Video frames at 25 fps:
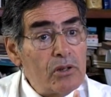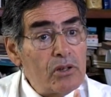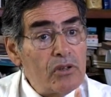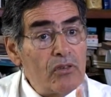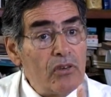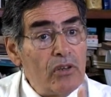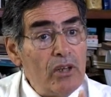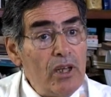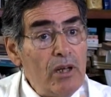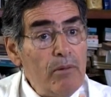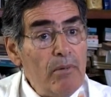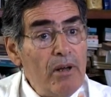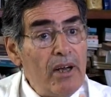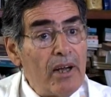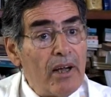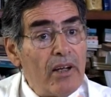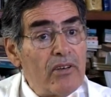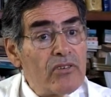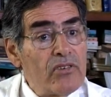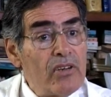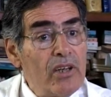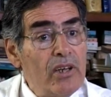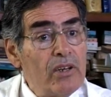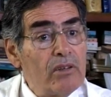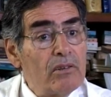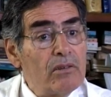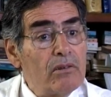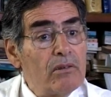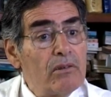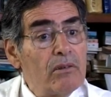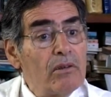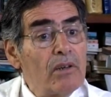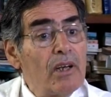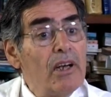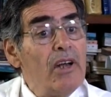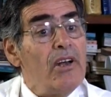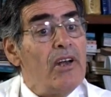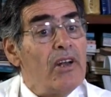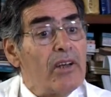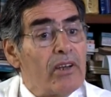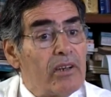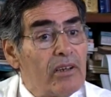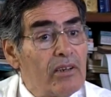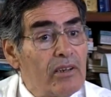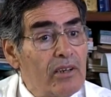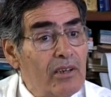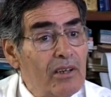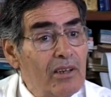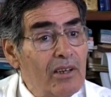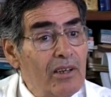This is the first vaccine
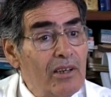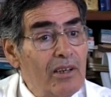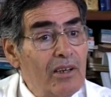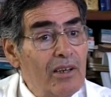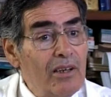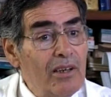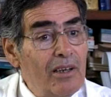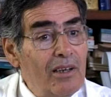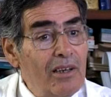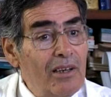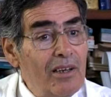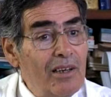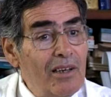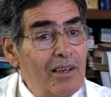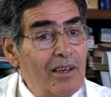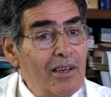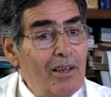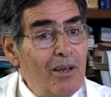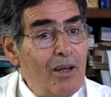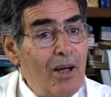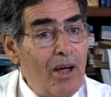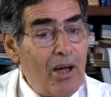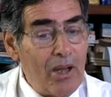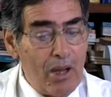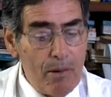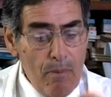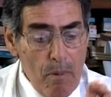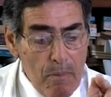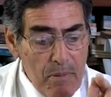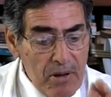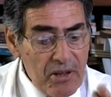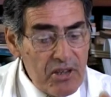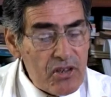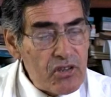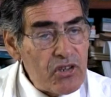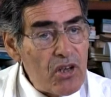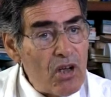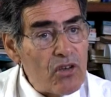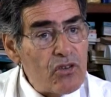with such effects in the world.